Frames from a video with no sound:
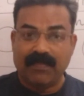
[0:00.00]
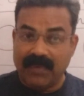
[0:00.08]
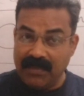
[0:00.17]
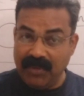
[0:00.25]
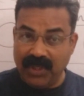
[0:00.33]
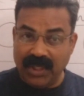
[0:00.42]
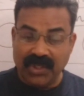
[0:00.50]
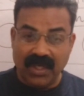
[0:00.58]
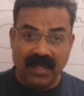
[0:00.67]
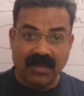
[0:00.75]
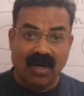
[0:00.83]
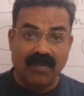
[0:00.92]
Permutation
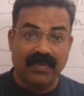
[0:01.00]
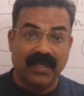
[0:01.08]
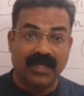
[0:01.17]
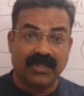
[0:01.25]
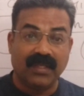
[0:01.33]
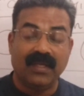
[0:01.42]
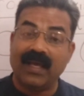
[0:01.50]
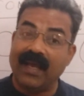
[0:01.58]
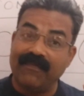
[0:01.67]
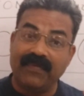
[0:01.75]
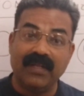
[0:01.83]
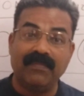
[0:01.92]
and combination,
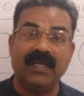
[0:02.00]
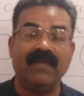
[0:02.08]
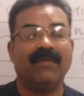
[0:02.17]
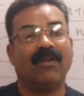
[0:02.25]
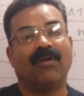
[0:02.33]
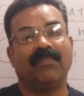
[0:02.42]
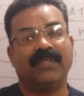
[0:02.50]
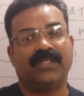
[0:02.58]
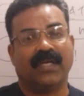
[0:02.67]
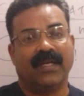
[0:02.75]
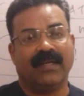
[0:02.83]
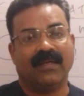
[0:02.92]
everybody will not be
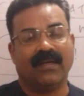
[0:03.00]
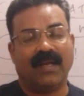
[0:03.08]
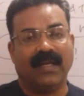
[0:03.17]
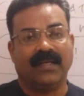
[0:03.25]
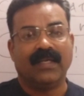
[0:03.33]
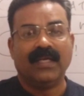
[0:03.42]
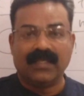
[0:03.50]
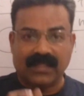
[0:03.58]
studying, right?